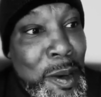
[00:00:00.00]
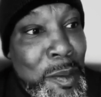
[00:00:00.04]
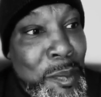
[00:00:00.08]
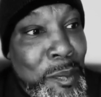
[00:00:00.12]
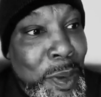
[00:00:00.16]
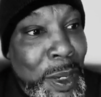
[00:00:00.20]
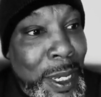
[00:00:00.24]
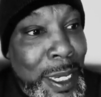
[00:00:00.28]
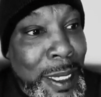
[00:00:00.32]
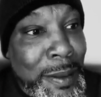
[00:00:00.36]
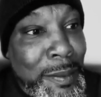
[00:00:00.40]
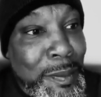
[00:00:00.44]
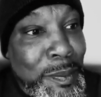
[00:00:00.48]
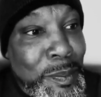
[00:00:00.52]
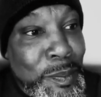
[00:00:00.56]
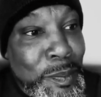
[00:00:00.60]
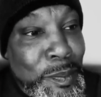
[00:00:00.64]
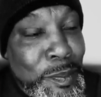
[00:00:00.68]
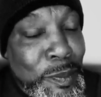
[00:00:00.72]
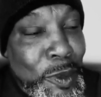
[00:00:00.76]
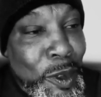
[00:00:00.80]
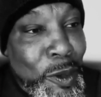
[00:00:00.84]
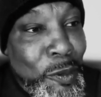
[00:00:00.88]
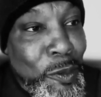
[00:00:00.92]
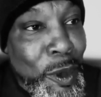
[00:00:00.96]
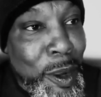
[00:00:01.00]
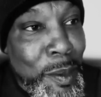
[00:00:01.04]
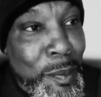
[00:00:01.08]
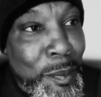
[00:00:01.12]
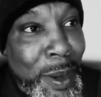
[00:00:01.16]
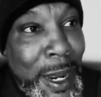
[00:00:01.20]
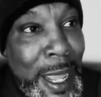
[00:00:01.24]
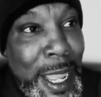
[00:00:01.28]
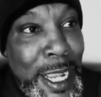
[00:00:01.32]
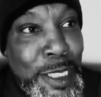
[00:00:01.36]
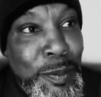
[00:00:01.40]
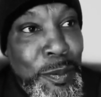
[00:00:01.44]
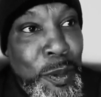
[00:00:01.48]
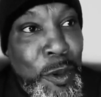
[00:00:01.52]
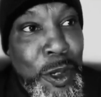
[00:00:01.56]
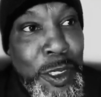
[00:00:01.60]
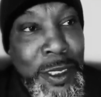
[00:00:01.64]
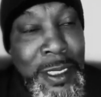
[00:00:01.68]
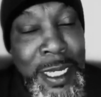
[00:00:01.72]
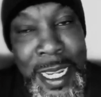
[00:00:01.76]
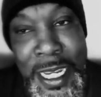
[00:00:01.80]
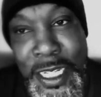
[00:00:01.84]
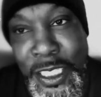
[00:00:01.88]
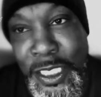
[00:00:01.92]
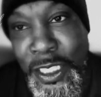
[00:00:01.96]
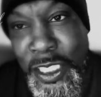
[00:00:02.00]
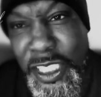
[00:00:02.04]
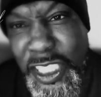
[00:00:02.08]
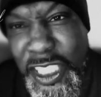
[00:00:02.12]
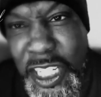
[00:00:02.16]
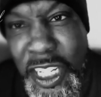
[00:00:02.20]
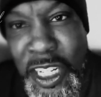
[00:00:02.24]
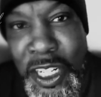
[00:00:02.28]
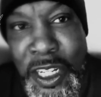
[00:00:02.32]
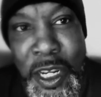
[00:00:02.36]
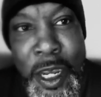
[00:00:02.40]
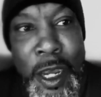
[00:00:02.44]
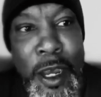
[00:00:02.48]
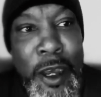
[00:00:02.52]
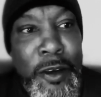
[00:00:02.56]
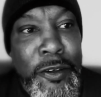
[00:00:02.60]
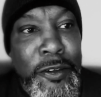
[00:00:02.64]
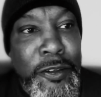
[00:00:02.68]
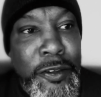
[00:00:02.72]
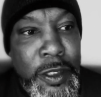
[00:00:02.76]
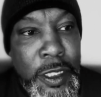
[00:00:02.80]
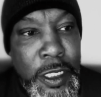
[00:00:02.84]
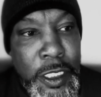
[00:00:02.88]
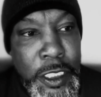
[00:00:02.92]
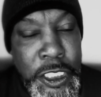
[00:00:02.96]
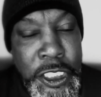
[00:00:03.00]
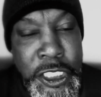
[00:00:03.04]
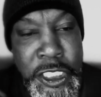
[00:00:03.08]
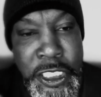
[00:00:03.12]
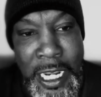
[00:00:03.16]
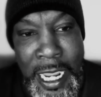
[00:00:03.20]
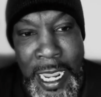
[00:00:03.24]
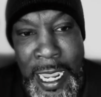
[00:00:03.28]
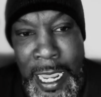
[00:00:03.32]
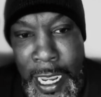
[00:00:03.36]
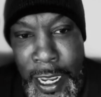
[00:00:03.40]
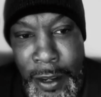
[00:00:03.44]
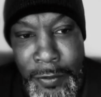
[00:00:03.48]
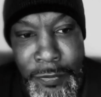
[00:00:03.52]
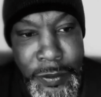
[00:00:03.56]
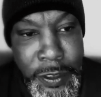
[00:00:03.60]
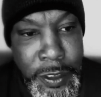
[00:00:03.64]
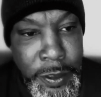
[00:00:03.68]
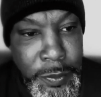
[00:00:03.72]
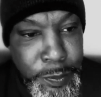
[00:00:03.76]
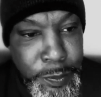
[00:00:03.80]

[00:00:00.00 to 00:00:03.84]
But when blaxploitation took off, Shaft